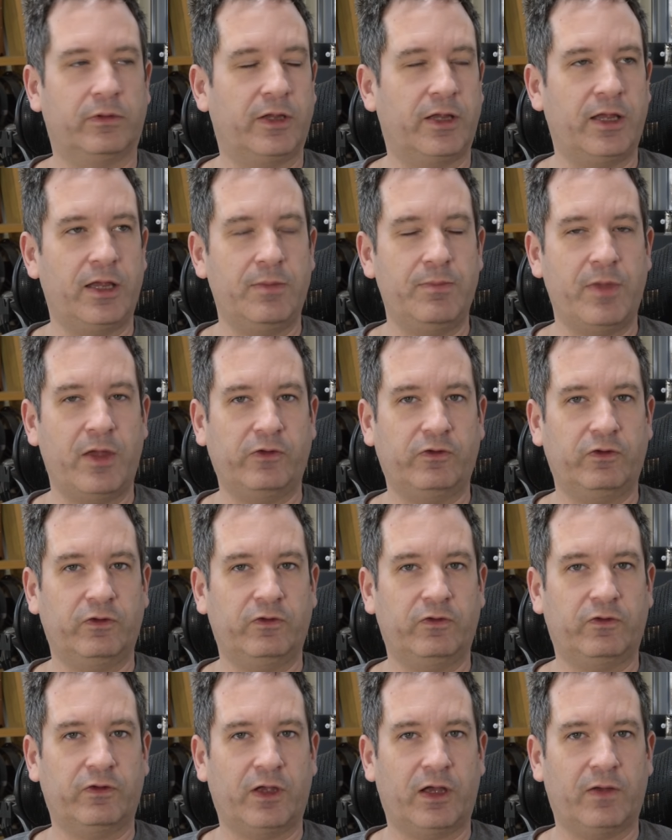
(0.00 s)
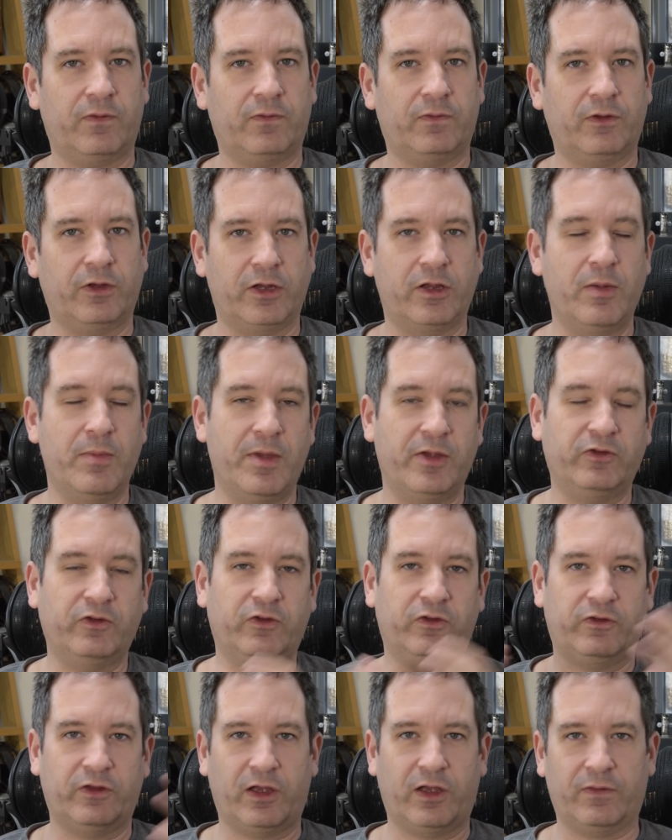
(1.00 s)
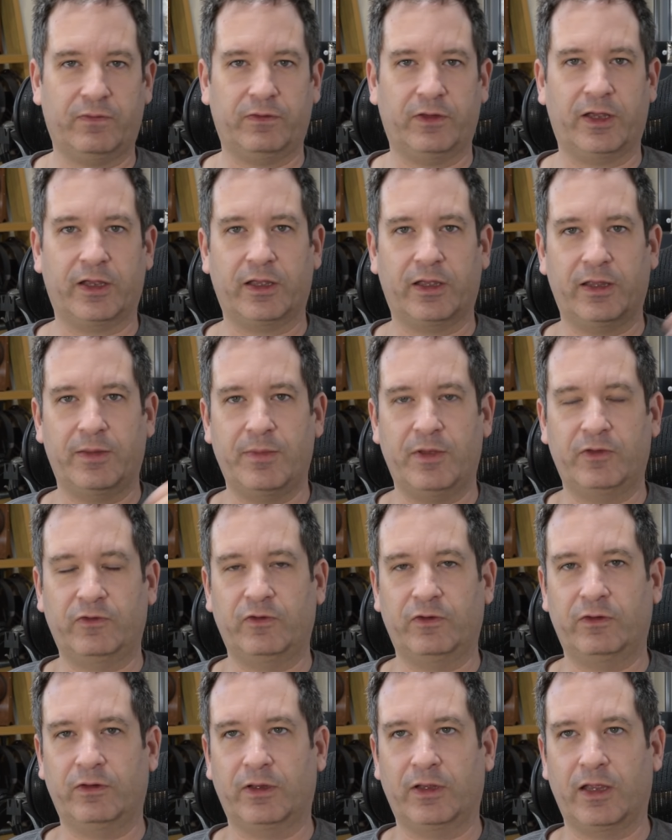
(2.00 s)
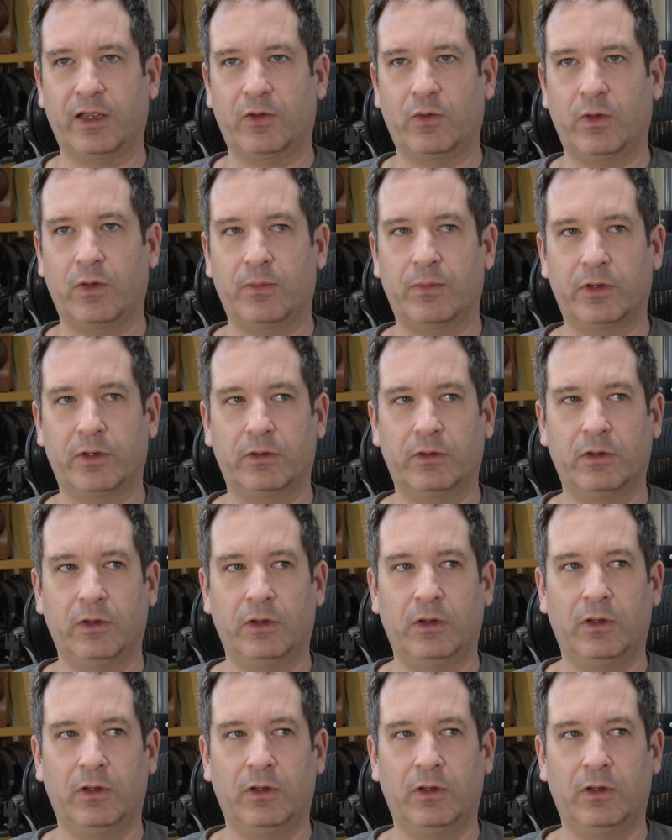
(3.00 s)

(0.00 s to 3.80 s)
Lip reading: he measured stuff, you measure stuff like, he measured equipment